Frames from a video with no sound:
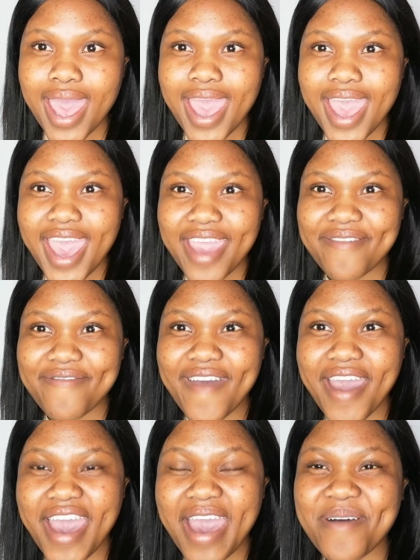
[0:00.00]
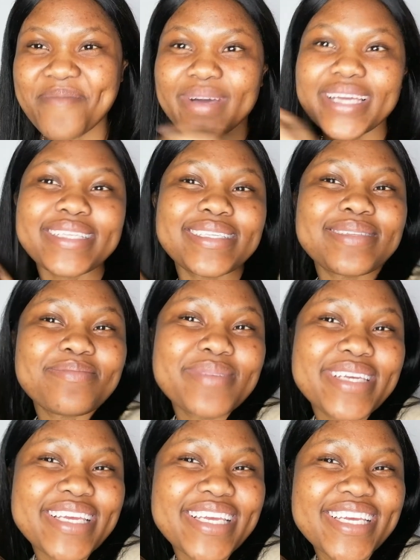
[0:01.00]
Hey fam, it's
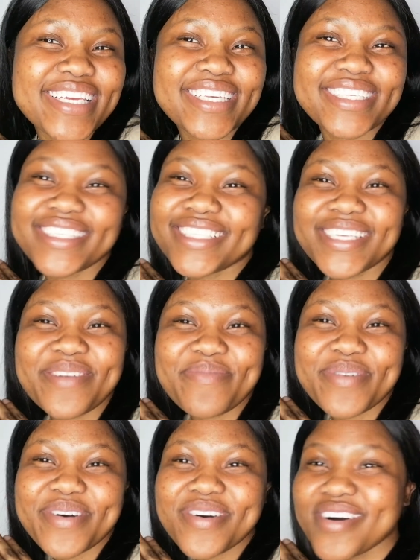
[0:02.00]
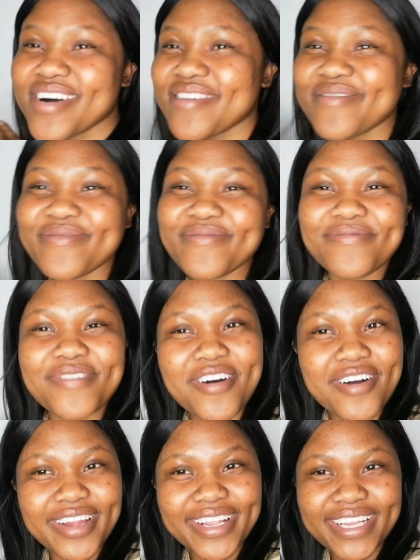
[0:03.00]
me, Sipa
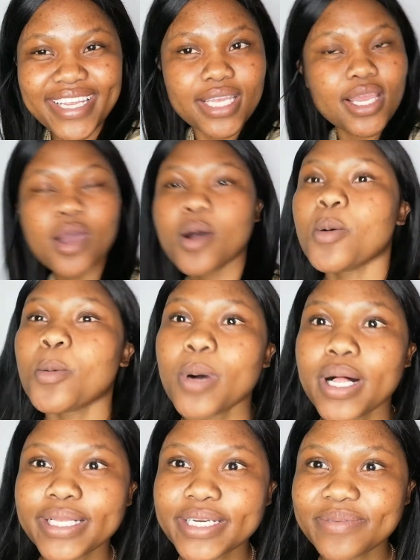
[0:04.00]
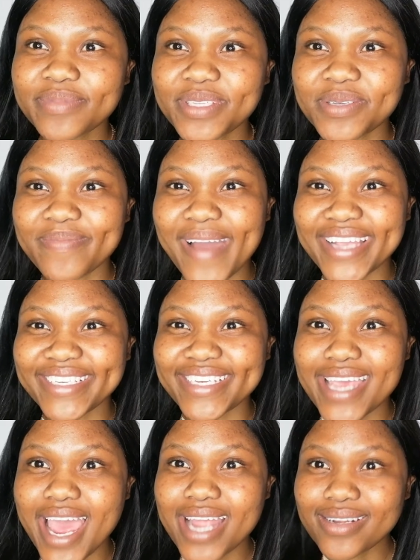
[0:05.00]
Avali. Welcome to my
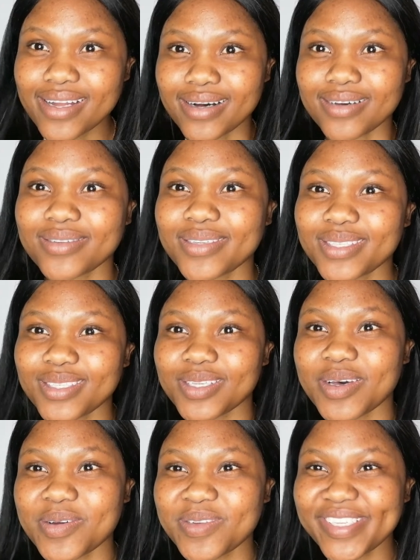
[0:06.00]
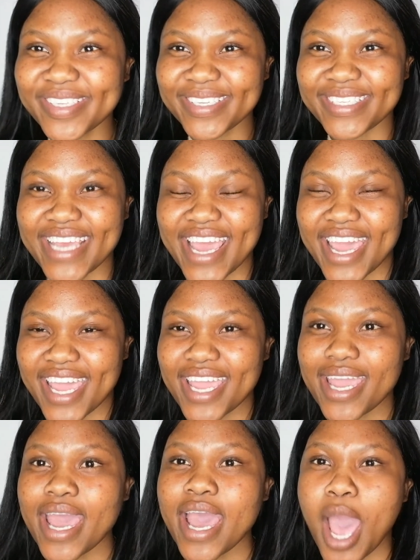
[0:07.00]
channel. So today
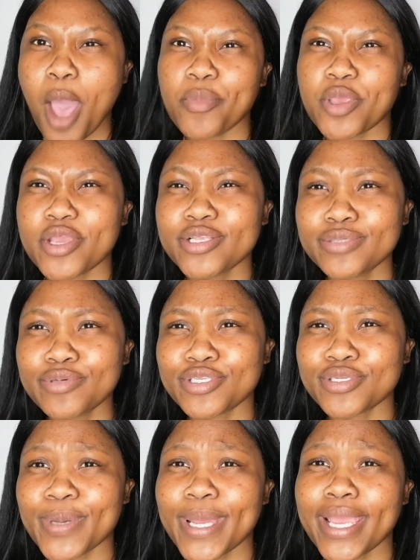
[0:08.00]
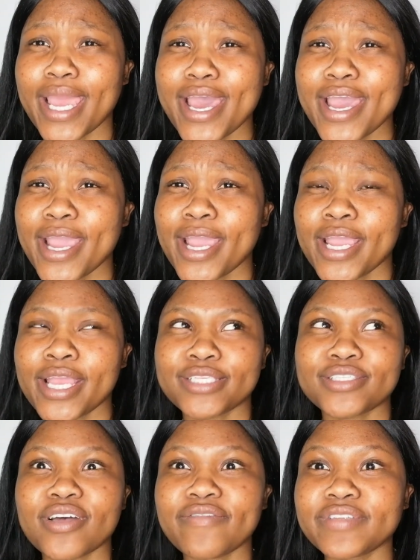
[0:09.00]
I'm going to be doing a
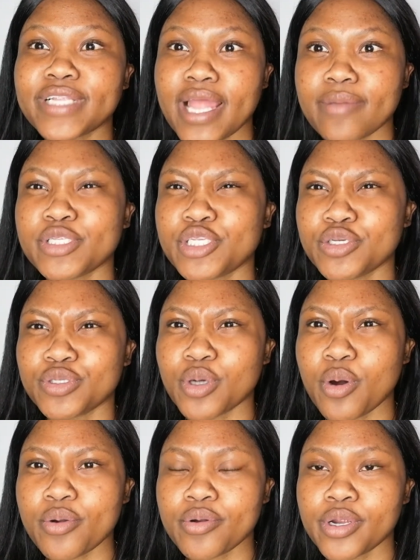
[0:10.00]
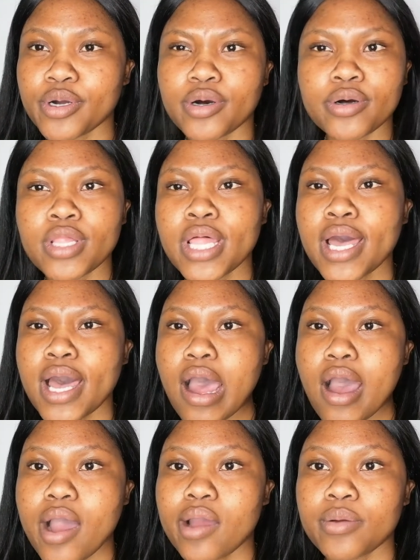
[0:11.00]
Softglam tutorial,
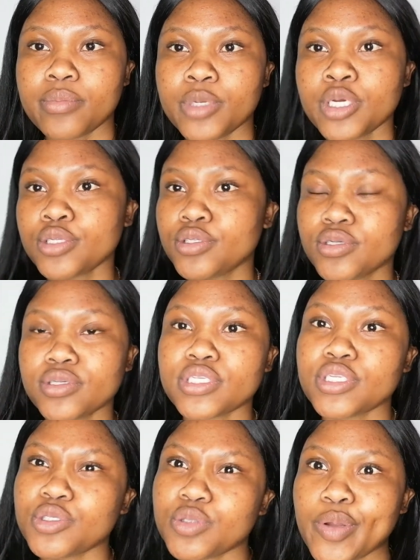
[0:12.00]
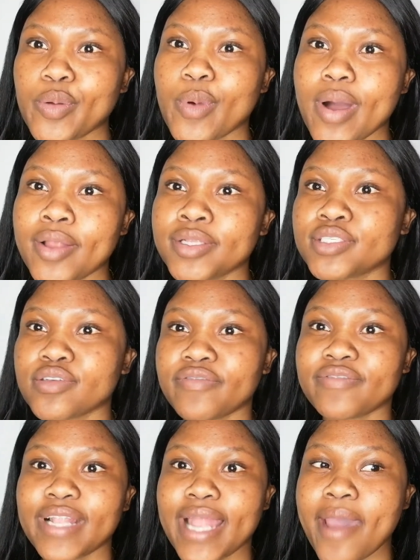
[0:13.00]
2021
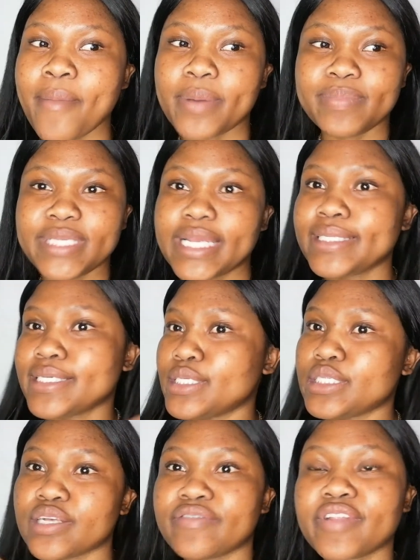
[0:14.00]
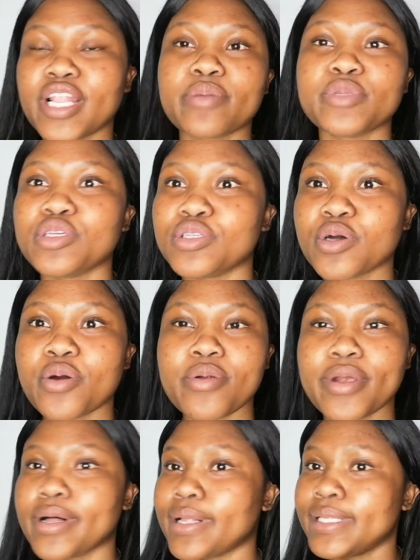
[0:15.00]
Softglam, updated Softglam
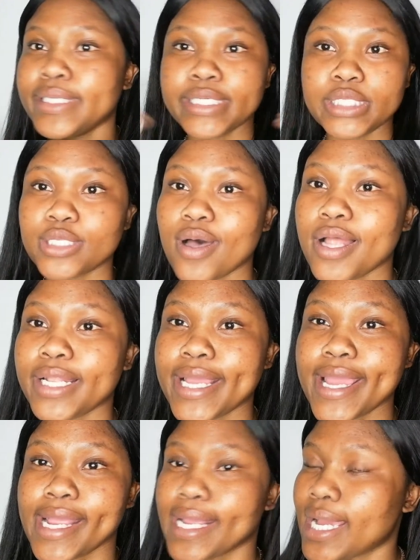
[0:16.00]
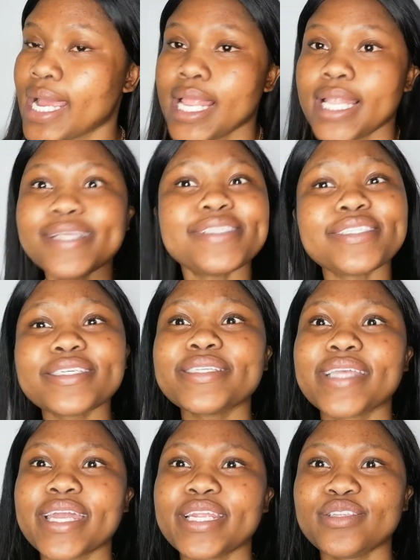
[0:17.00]
tutorial. Darling, let's just
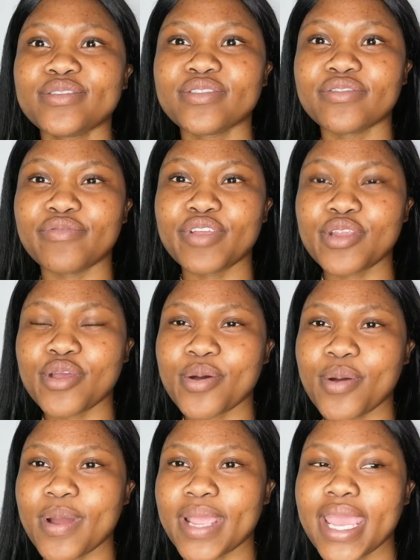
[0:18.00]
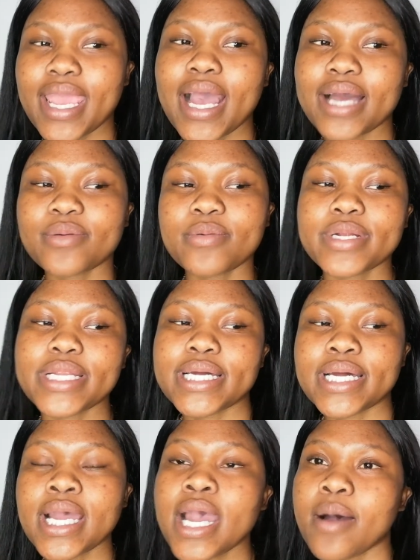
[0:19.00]
get into the video, okay? I don't want
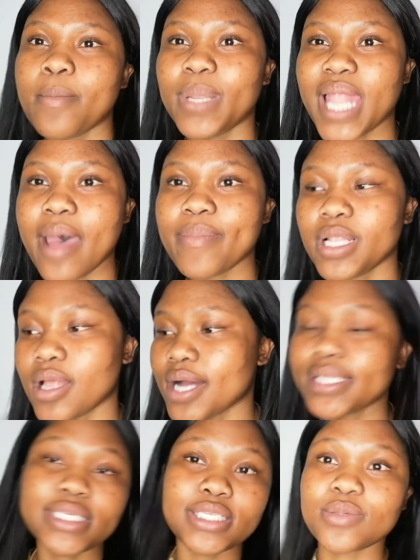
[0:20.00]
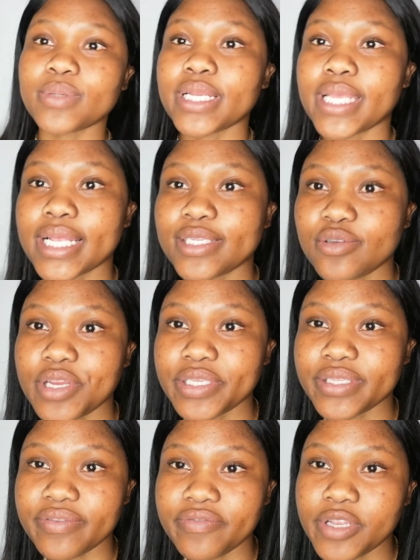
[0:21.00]
to blab a lot, I just want to get straight to
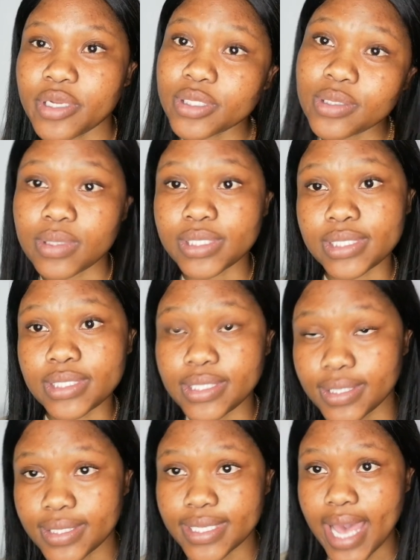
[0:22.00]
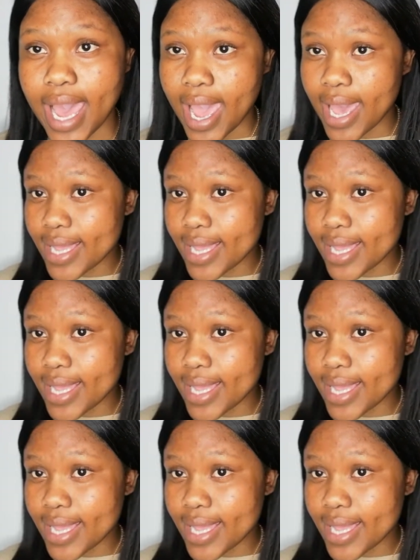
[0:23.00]
the video, so let's do that.